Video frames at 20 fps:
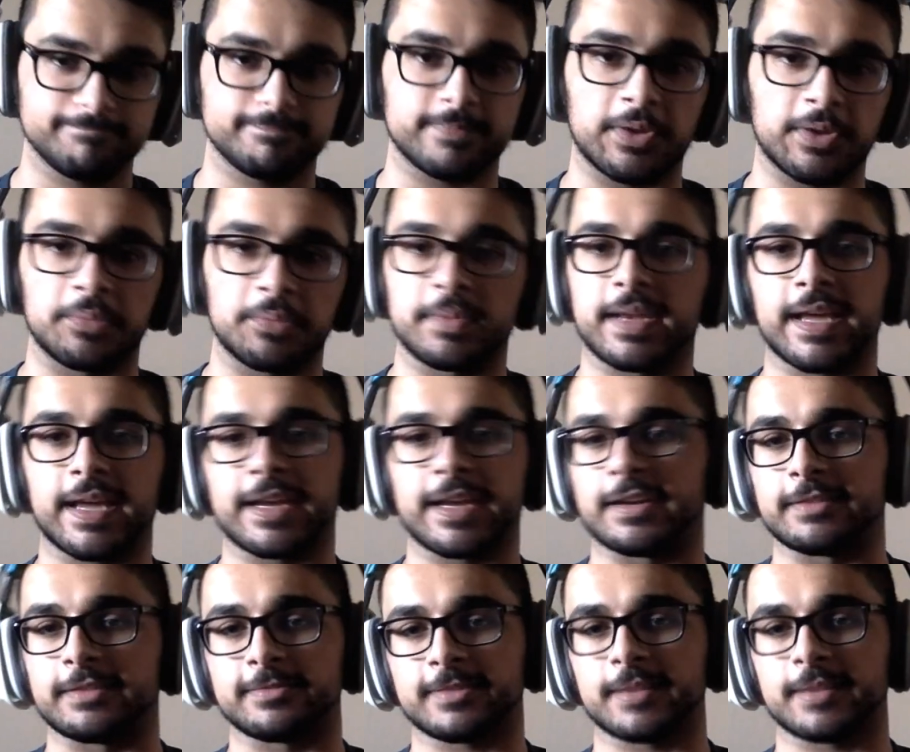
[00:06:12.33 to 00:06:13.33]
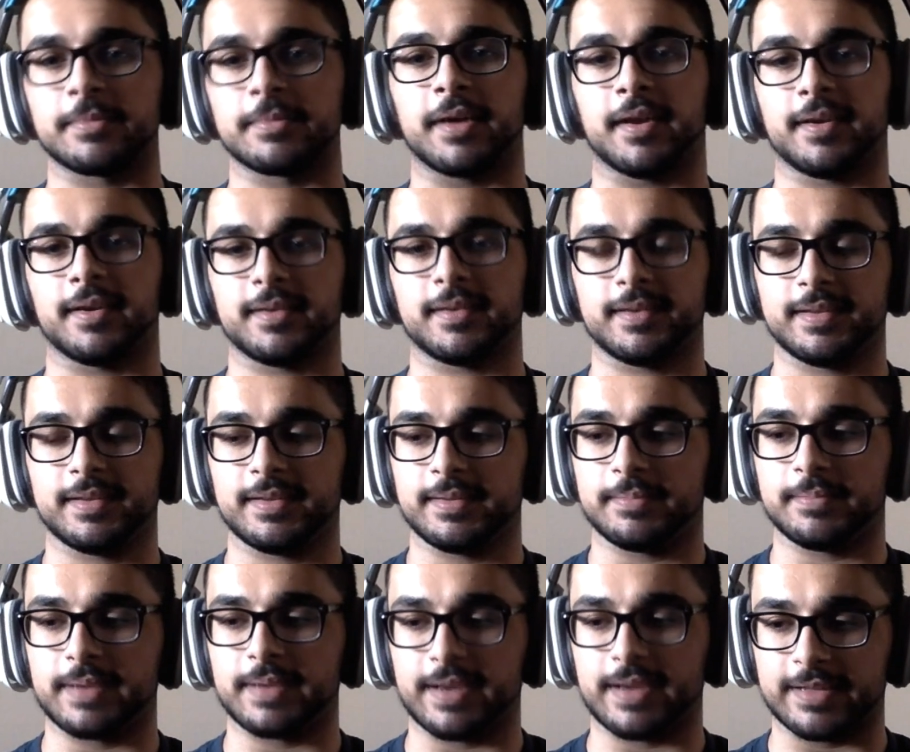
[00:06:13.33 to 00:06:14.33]
don't be negative. Come on.
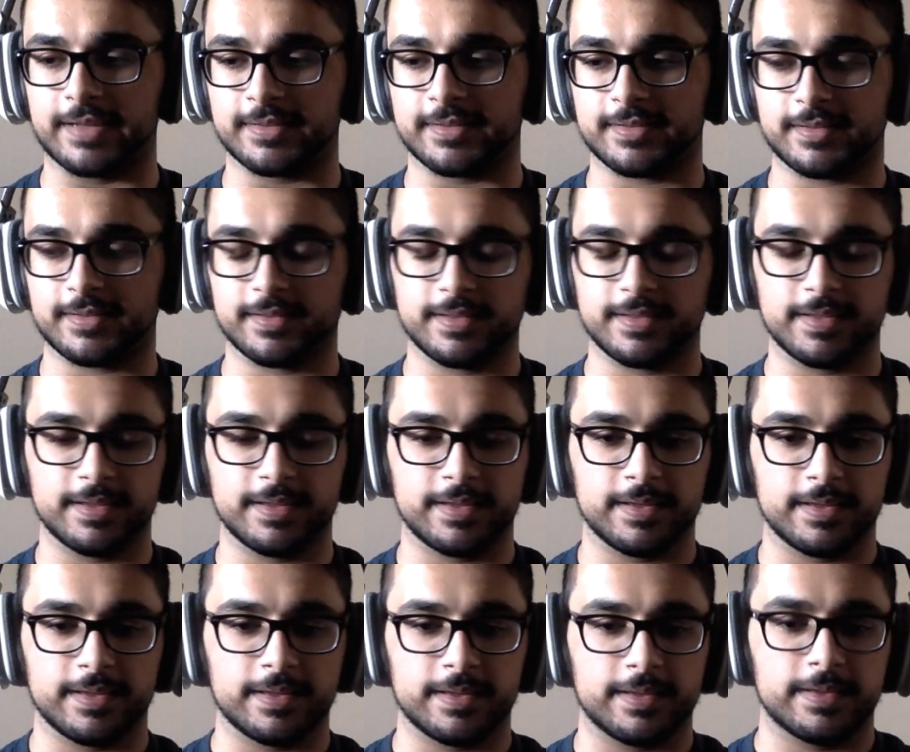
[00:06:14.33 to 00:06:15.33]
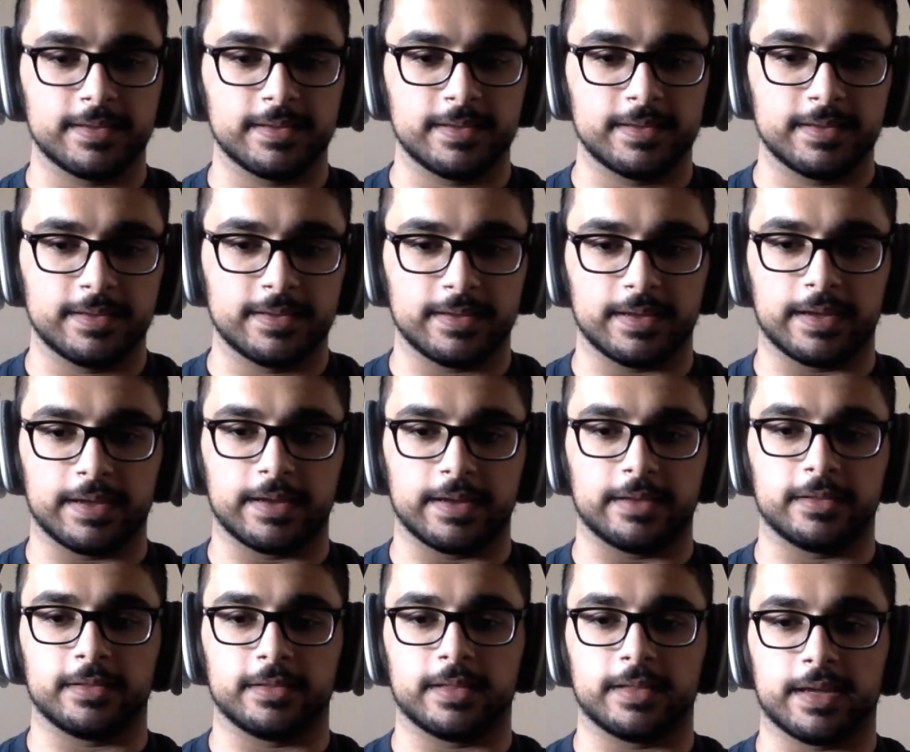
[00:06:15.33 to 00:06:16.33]
Be nice. And
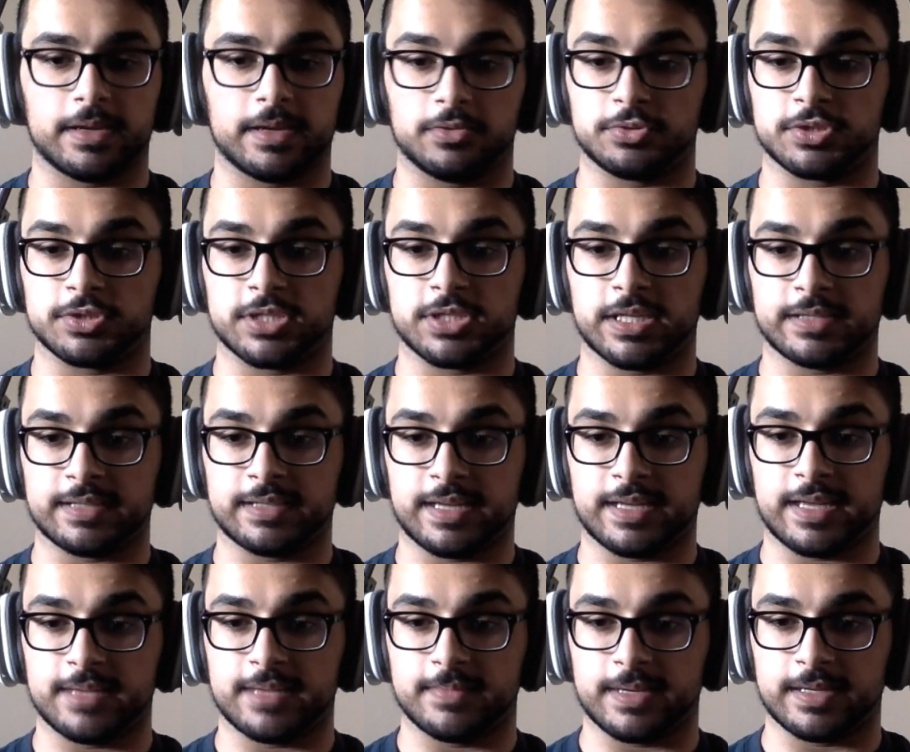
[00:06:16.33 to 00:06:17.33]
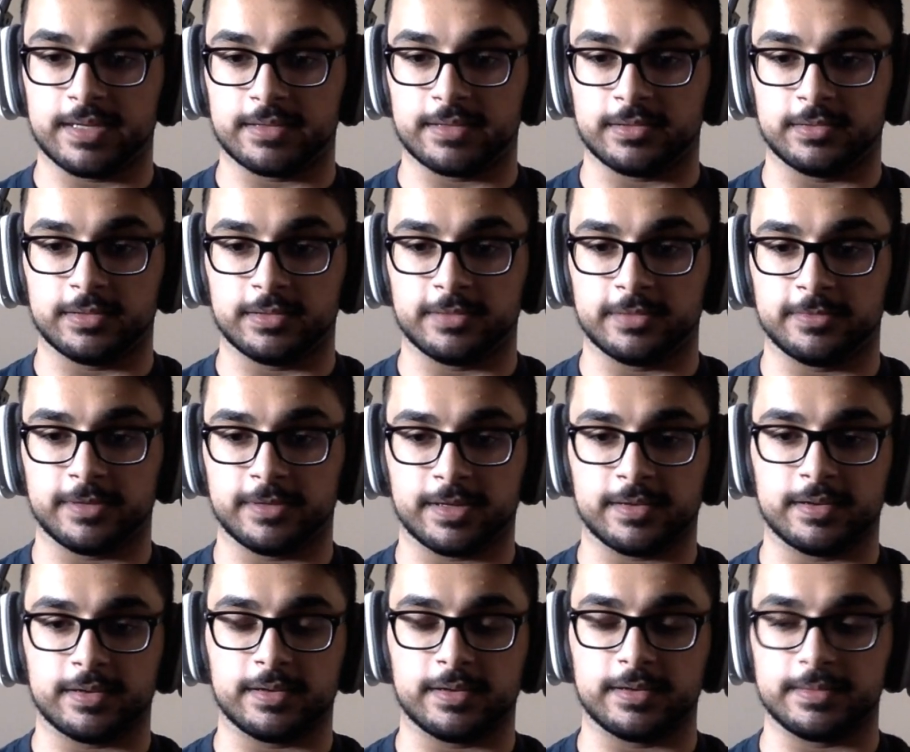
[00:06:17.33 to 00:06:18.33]
other than that, oh shit, it's at 8 minutes. Holy
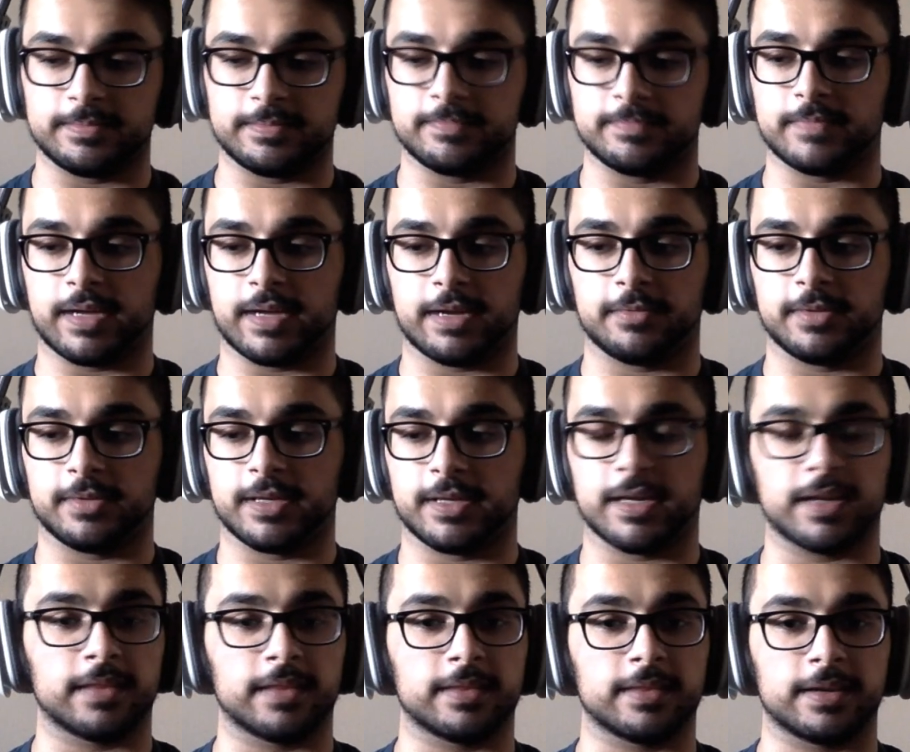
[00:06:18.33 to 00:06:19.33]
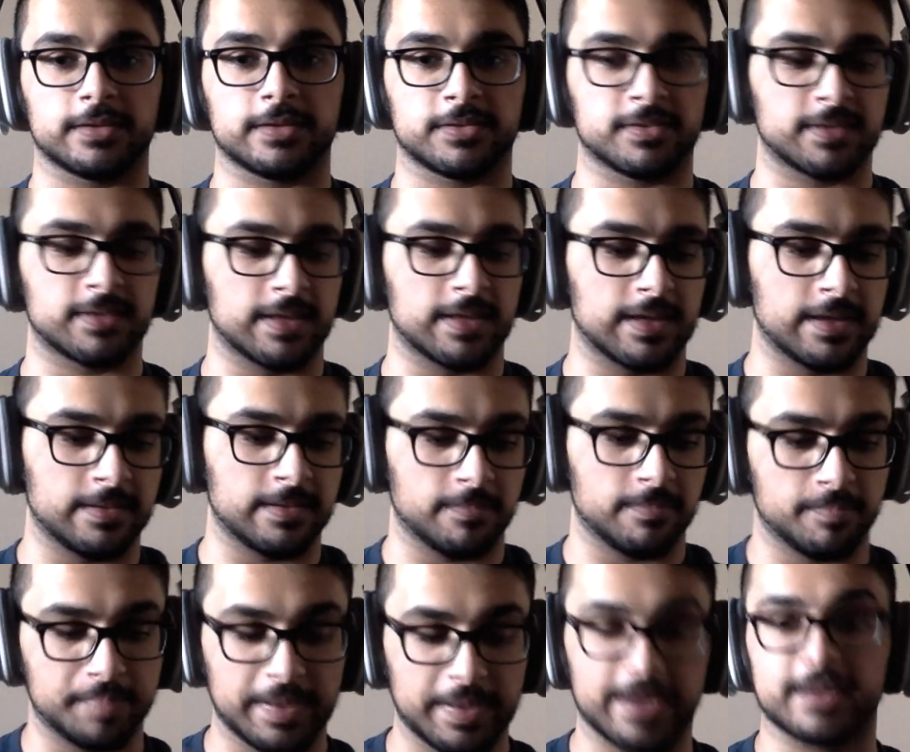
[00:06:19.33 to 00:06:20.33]
fuck. Um, I really got nothing else to say.
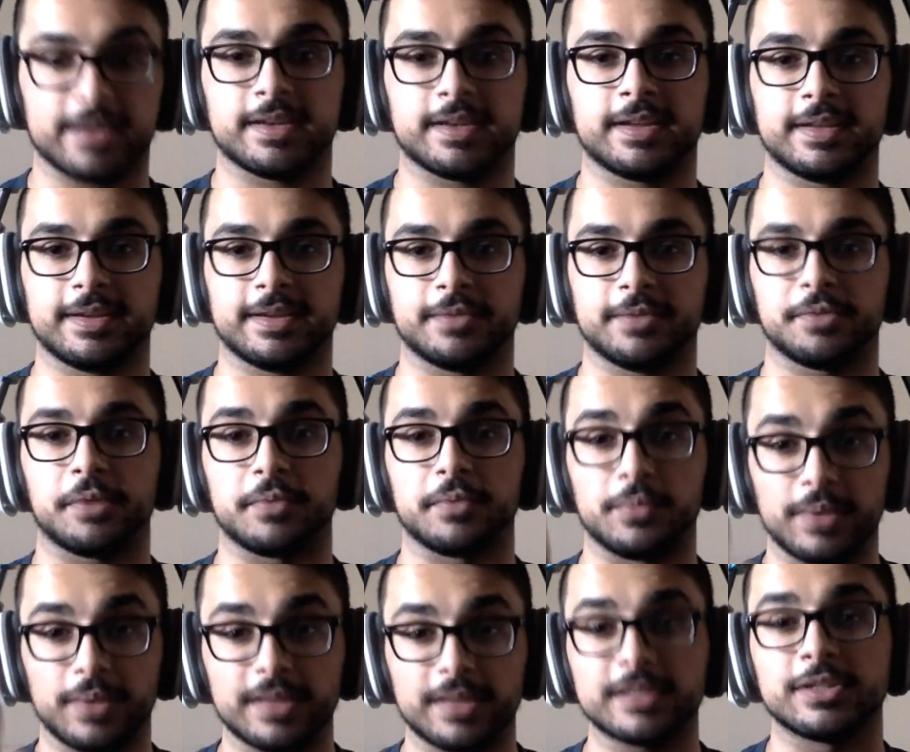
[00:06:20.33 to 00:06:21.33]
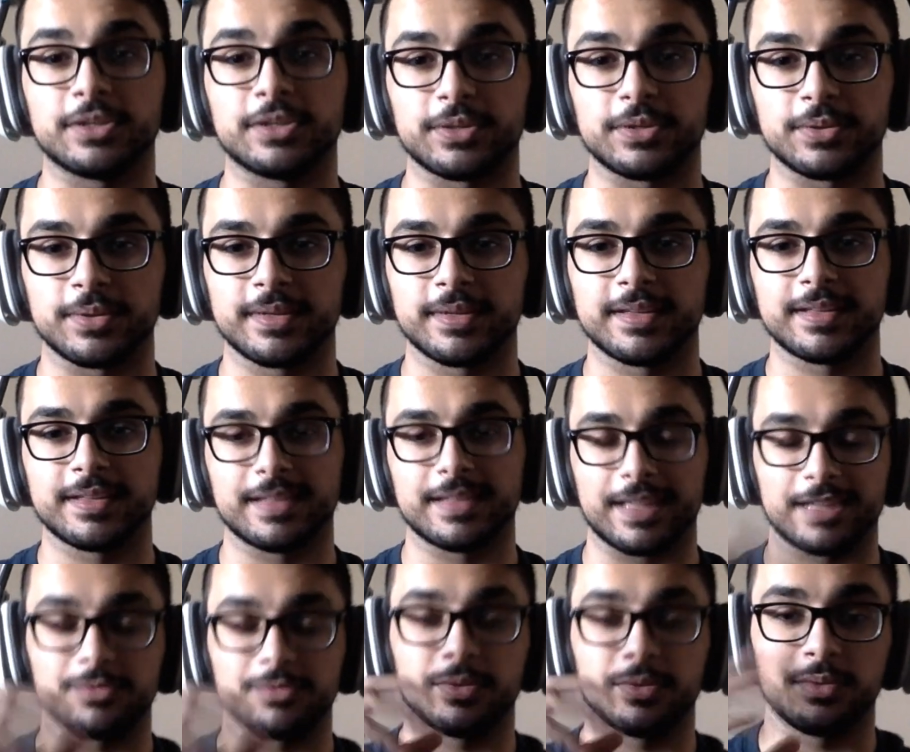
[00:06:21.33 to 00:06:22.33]
But what we will do
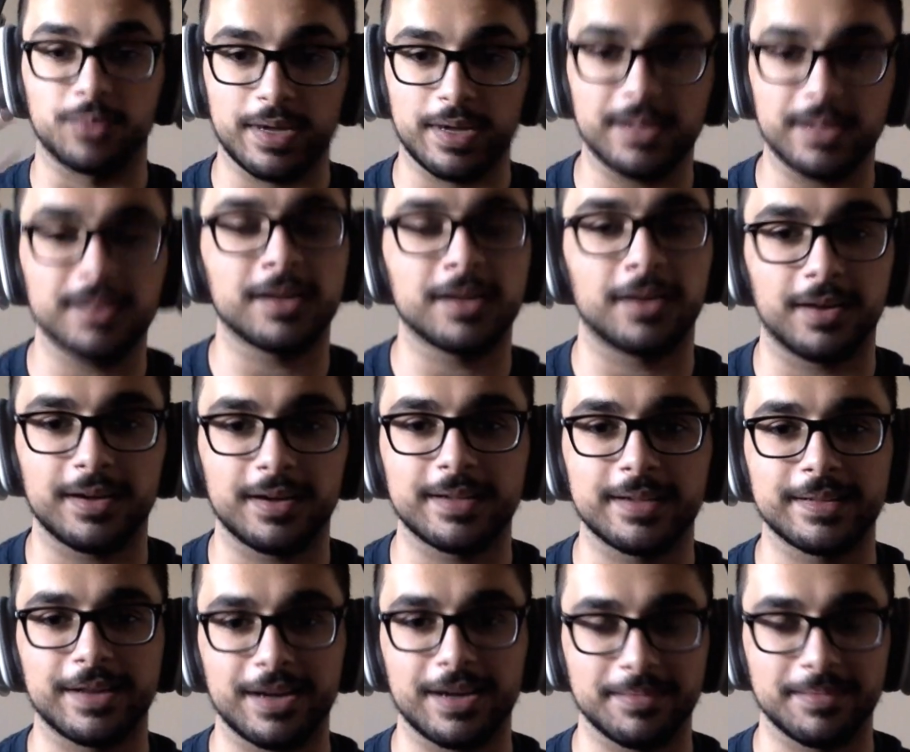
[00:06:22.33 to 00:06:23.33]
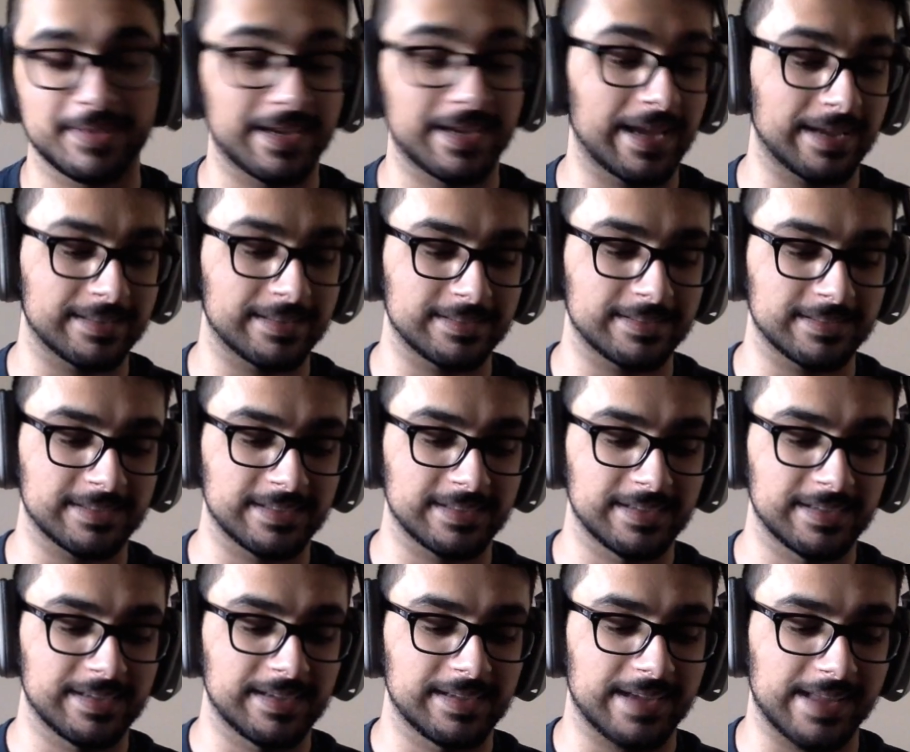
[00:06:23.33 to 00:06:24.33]
is we will call Ahmed Nazir
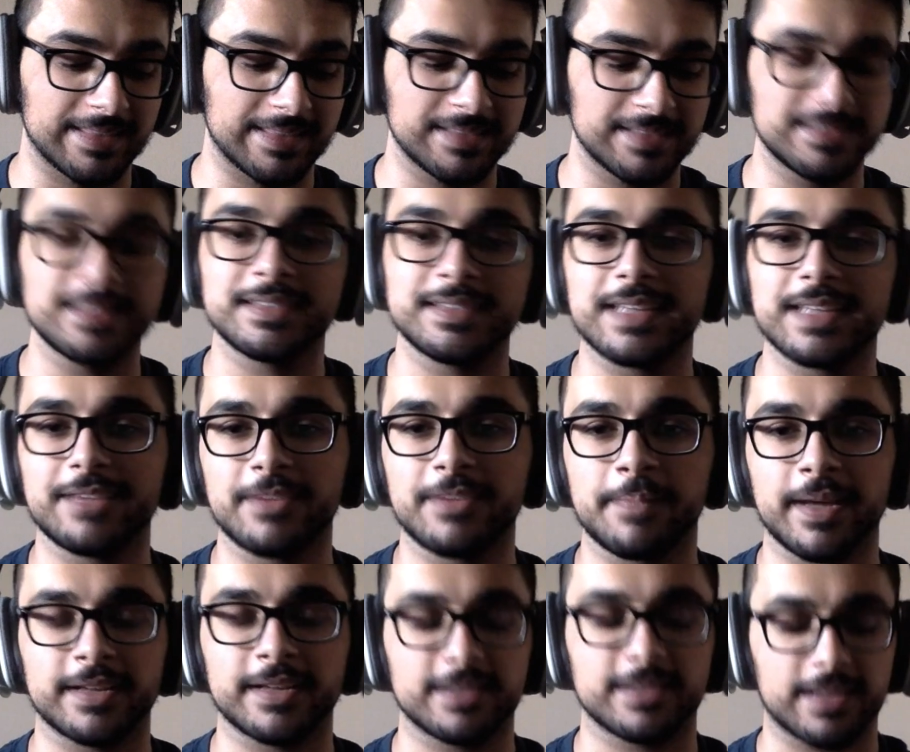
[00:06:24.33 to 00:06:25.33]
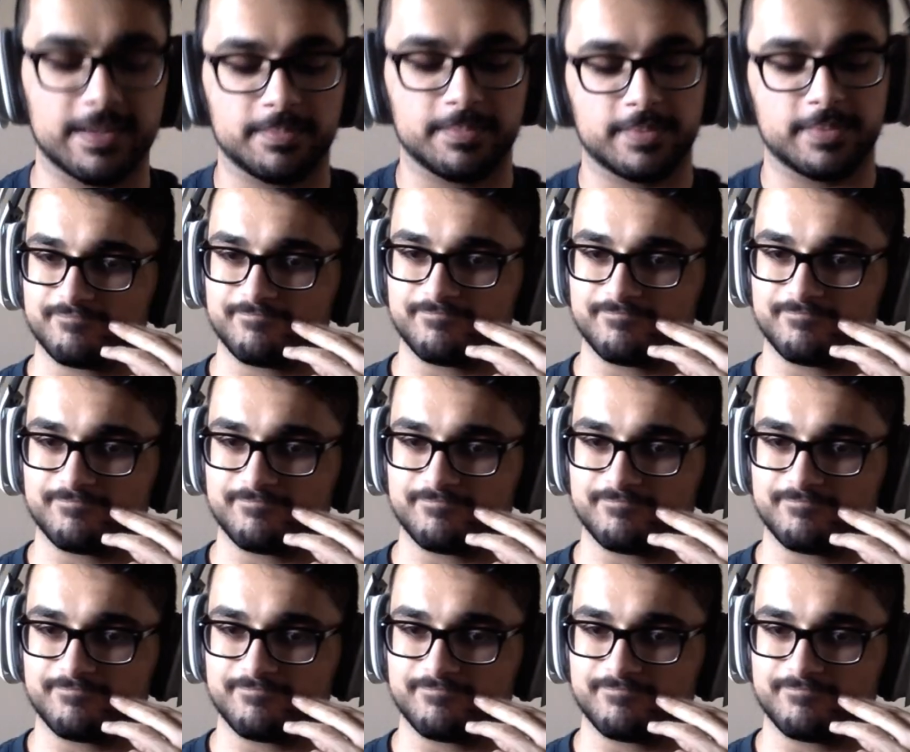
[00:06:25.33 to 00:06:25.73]
and let's just see if he picks up